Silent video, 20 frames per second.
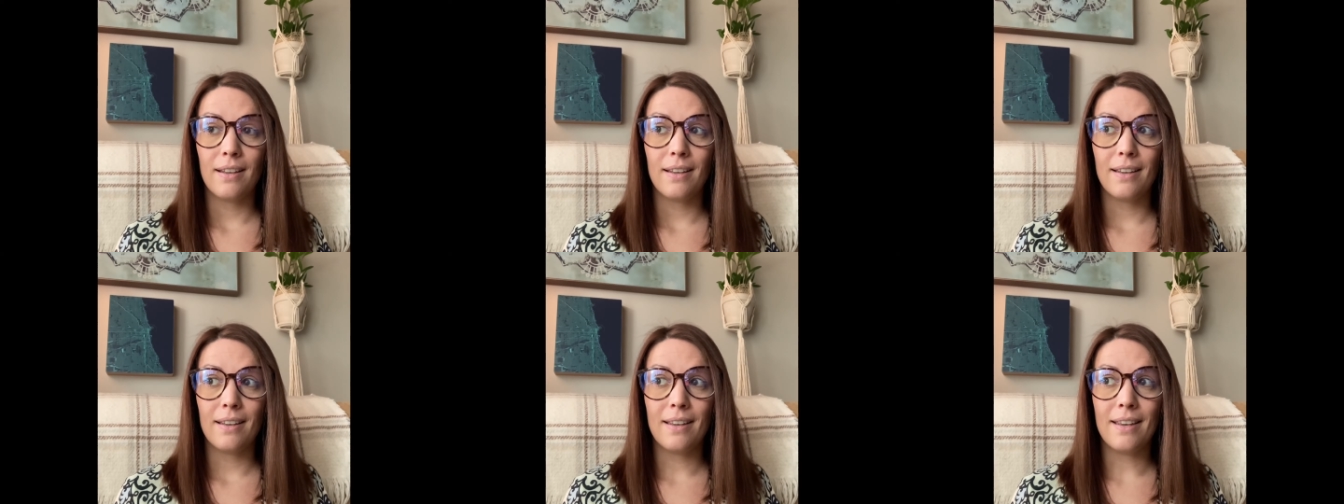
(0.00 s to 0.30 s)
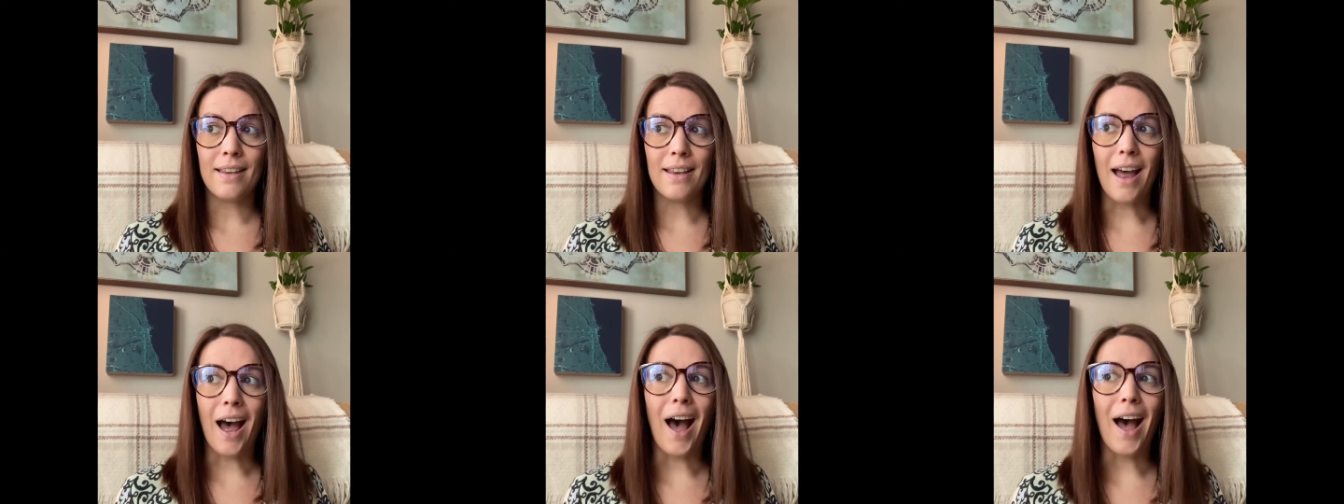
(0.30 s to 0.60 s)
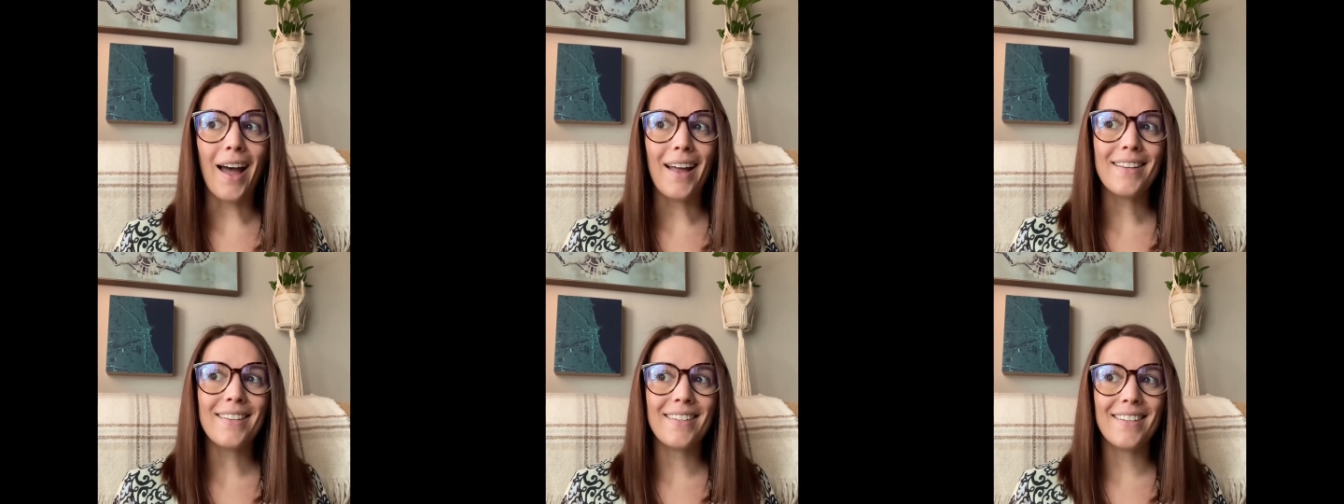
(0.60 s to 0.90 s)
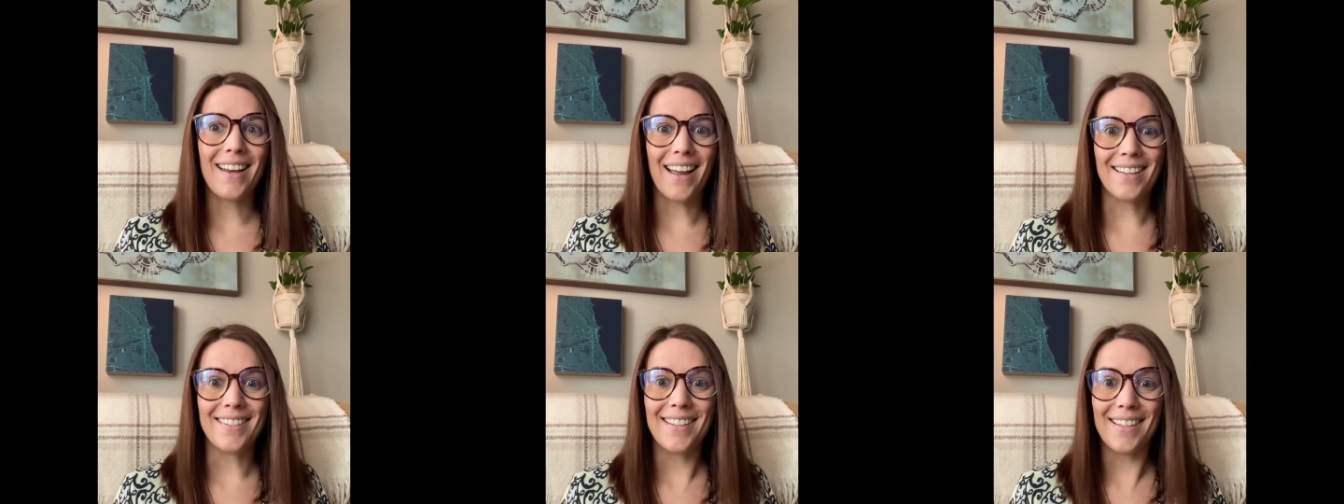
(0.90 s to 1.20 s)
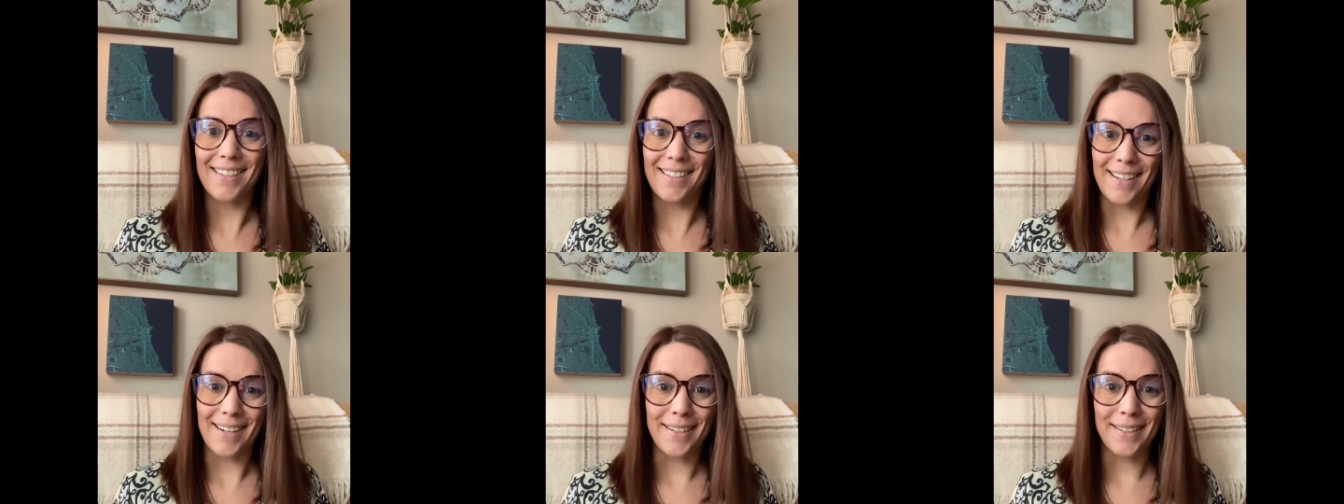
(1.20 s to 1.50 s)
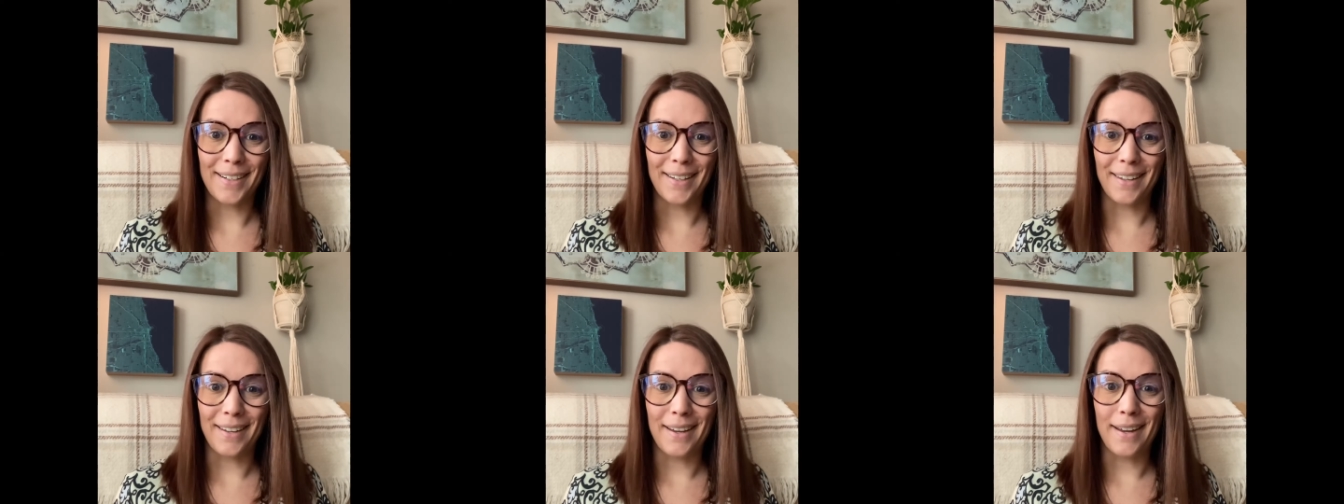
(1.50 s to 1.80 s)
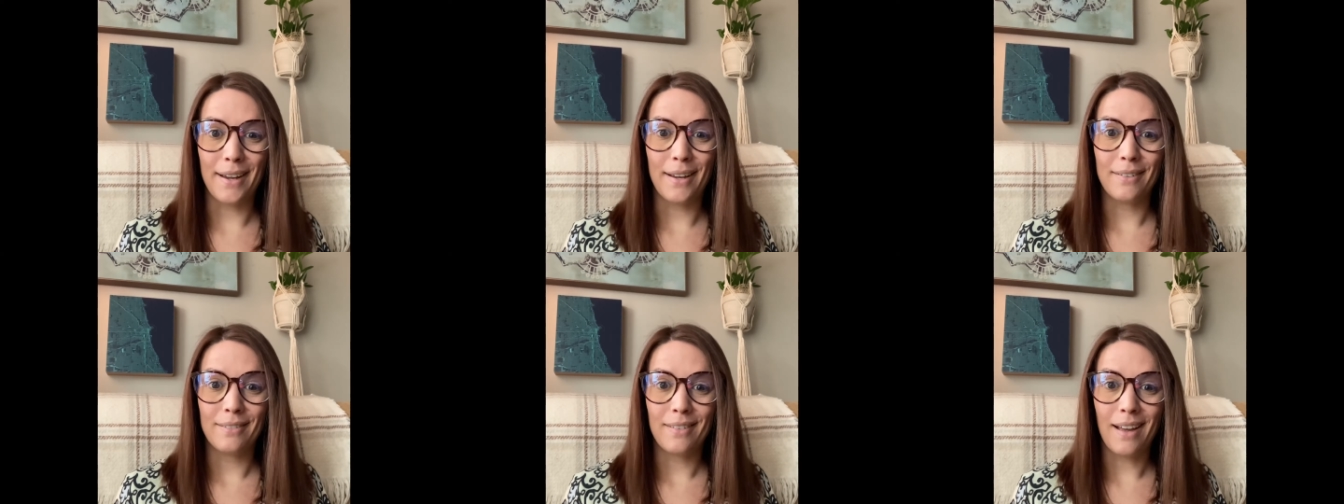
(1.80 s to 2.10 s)
not
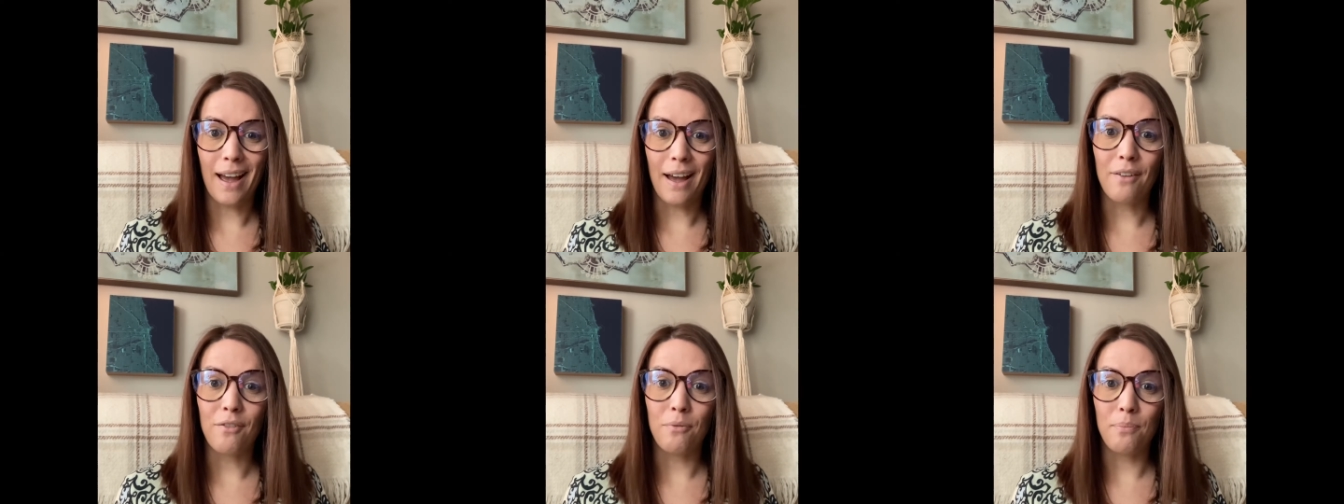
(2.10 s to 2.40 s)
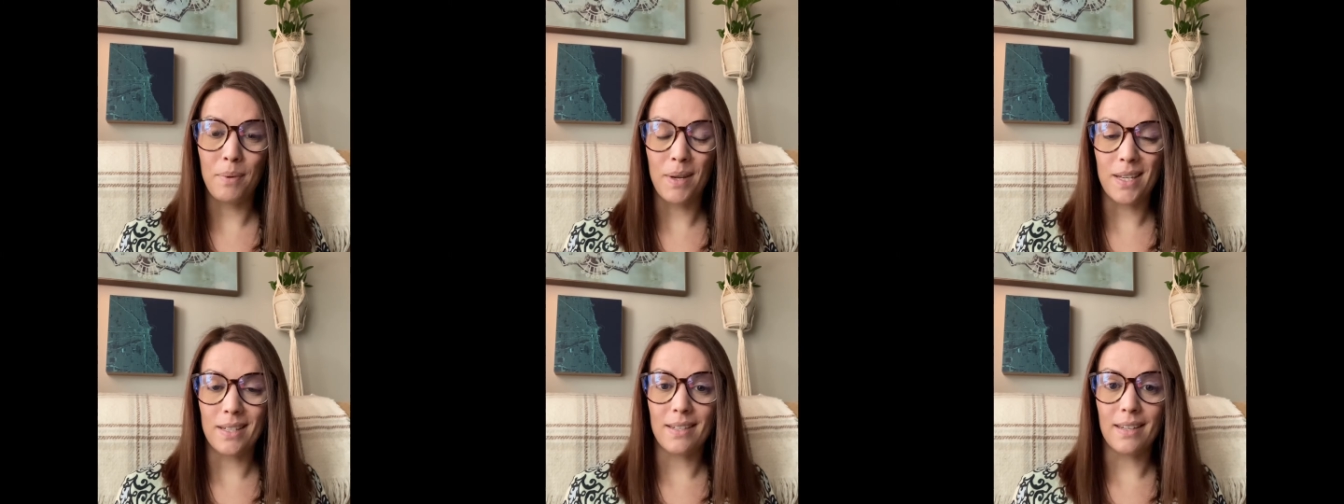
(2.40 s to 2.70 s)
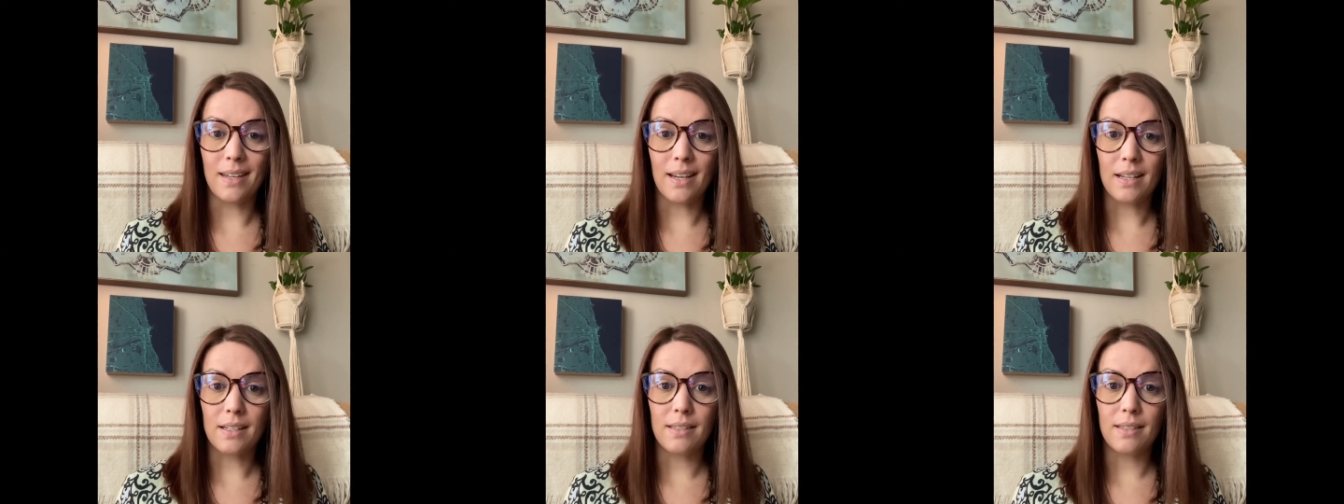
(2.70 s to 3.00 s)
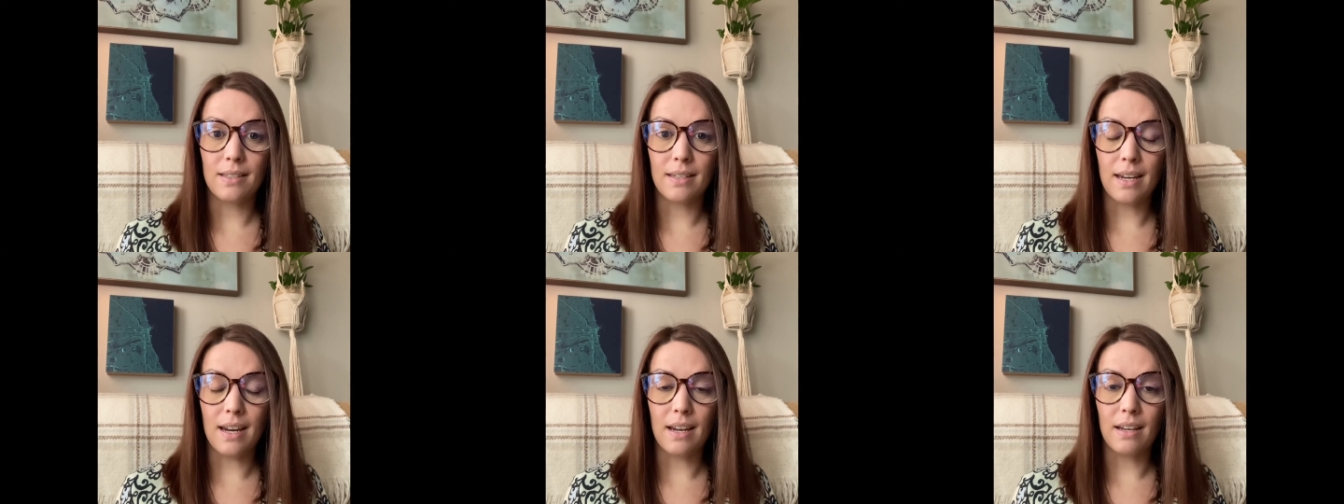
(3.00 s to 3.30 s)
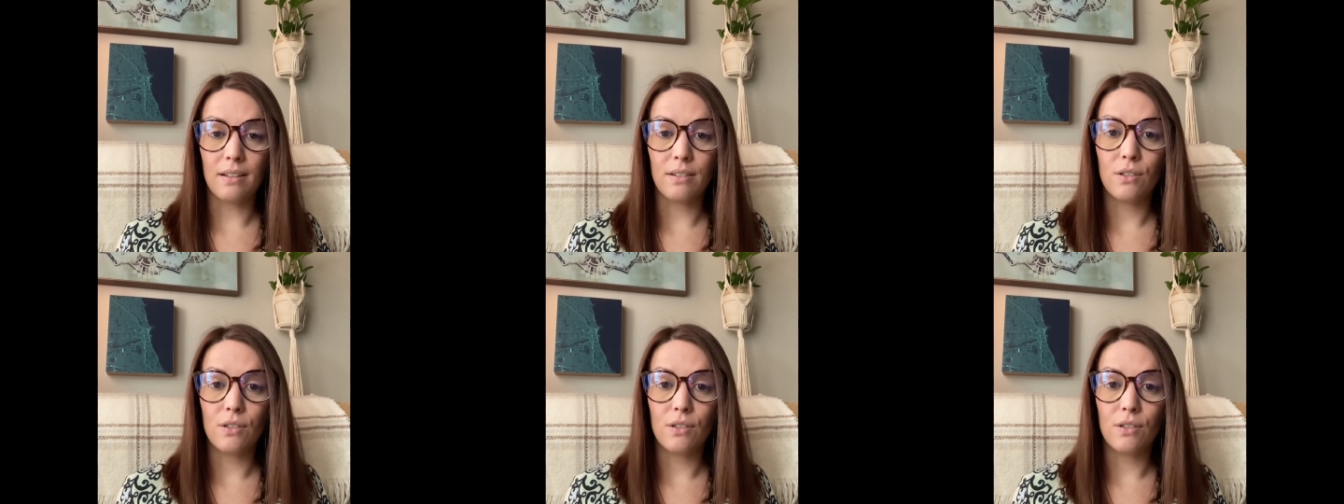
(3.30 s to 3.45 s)
necessarily have P T S D.